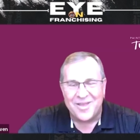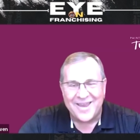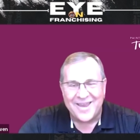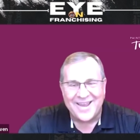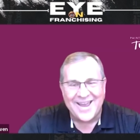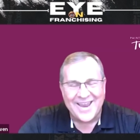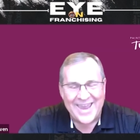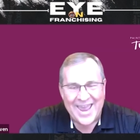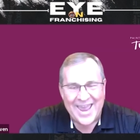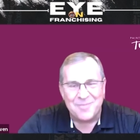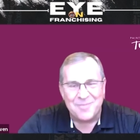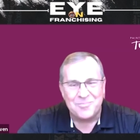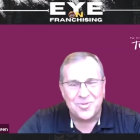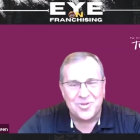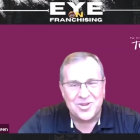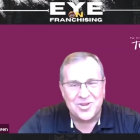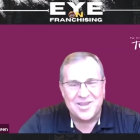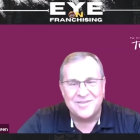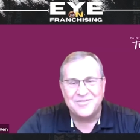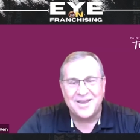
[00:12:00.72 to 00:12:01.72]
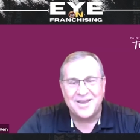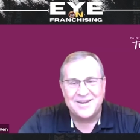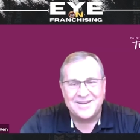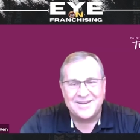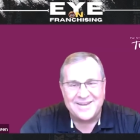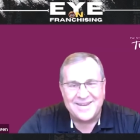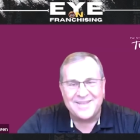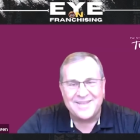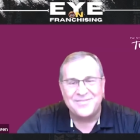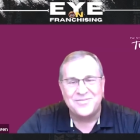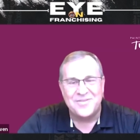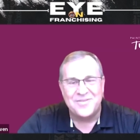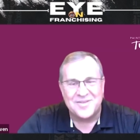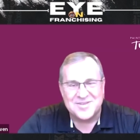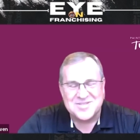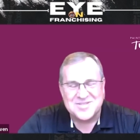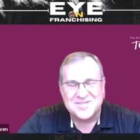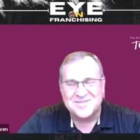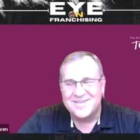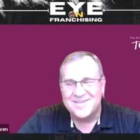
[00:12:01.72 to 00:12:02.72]
like, I can't believe I did
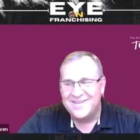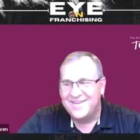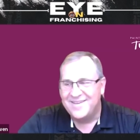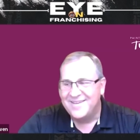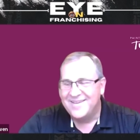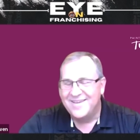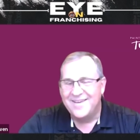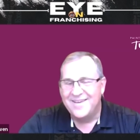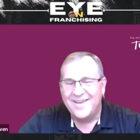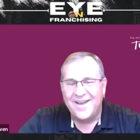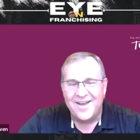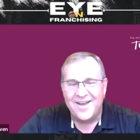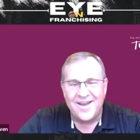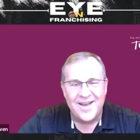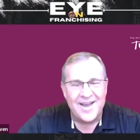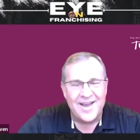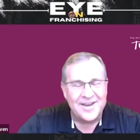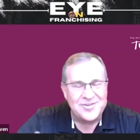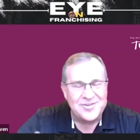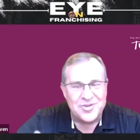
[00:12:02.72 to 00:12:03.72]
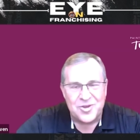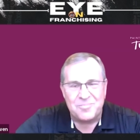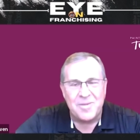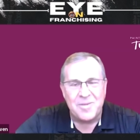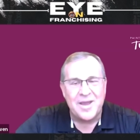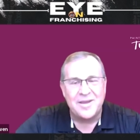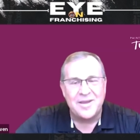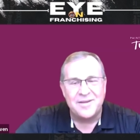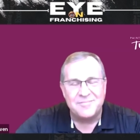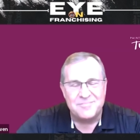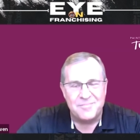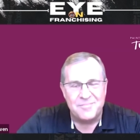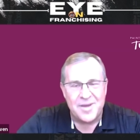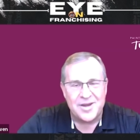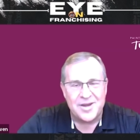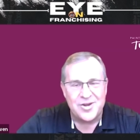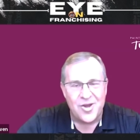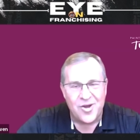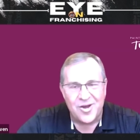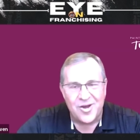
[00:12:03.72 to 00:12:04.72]
this. Uh, I took my
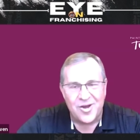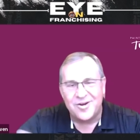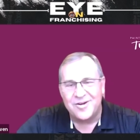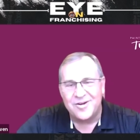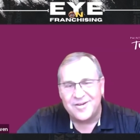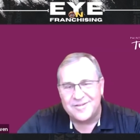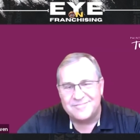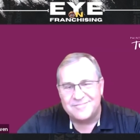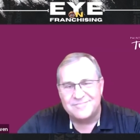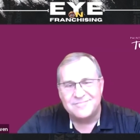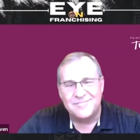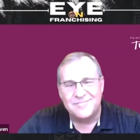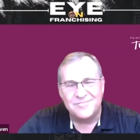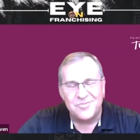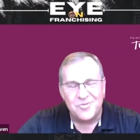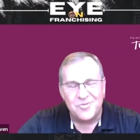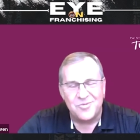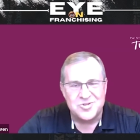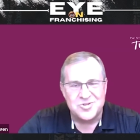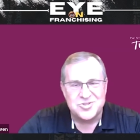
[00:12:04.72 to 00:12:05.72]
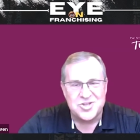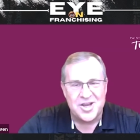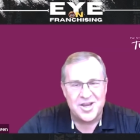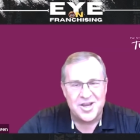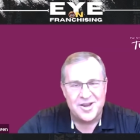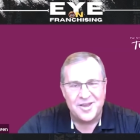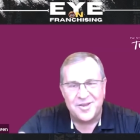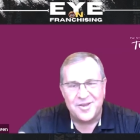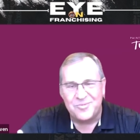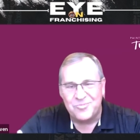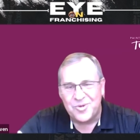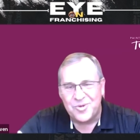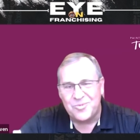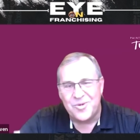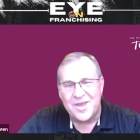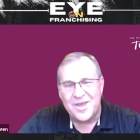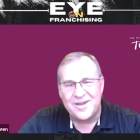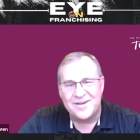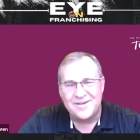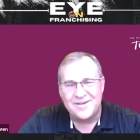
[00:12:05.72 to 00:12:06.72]
my daughter and, of course, Gina, and we
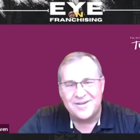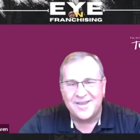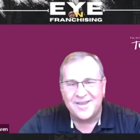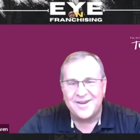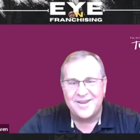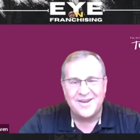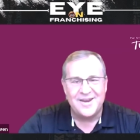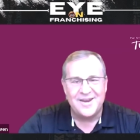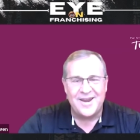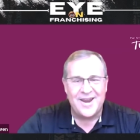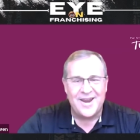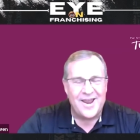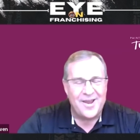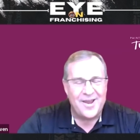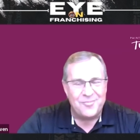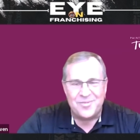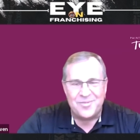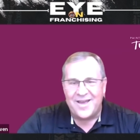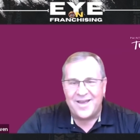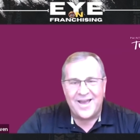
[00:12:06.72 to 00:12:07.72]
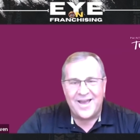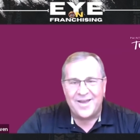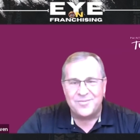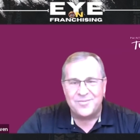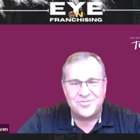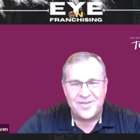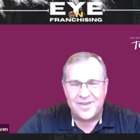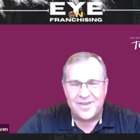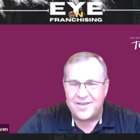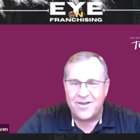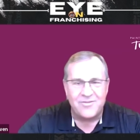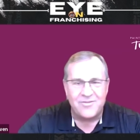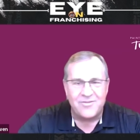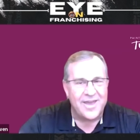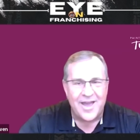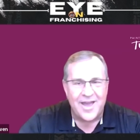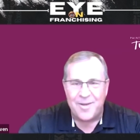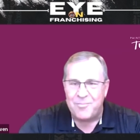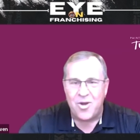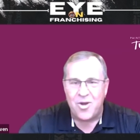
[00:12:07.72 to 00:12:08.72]
went and did it. And I'm, I was like,
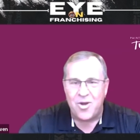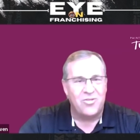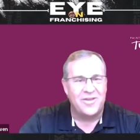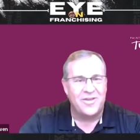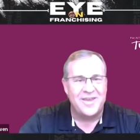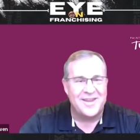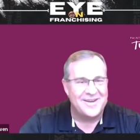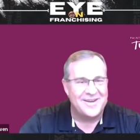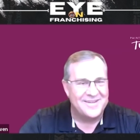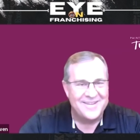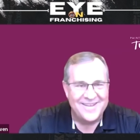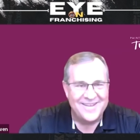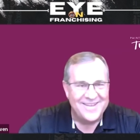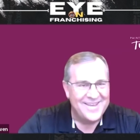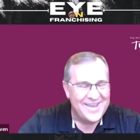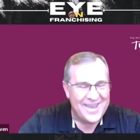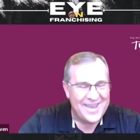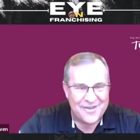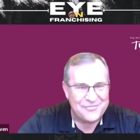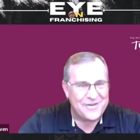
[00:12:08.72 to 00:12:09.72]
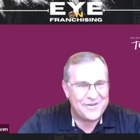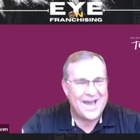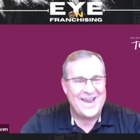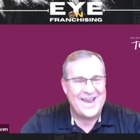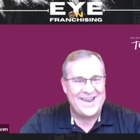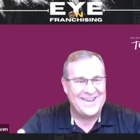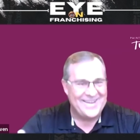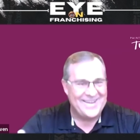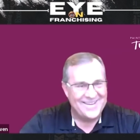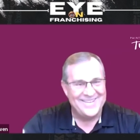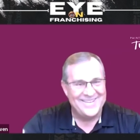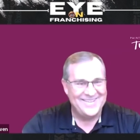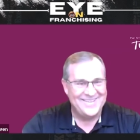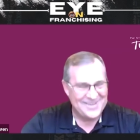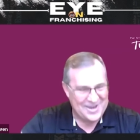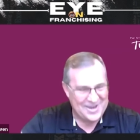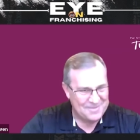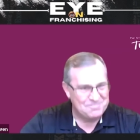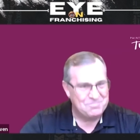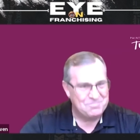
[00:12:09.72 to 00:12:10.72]
okay, I'm all in. If I
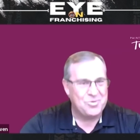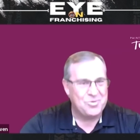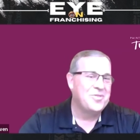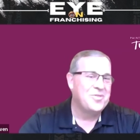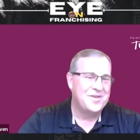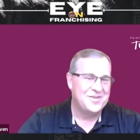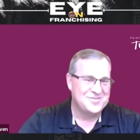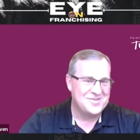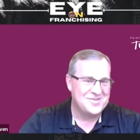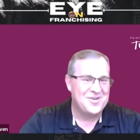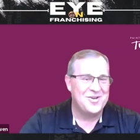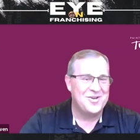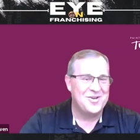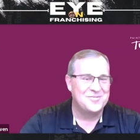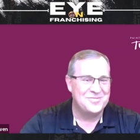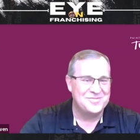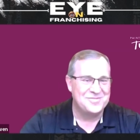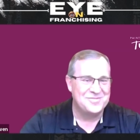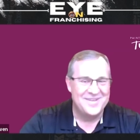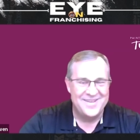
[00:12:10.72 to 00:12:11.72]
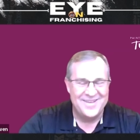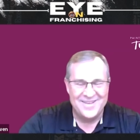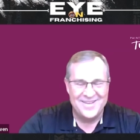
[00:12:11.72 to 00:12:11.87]
can pull this off,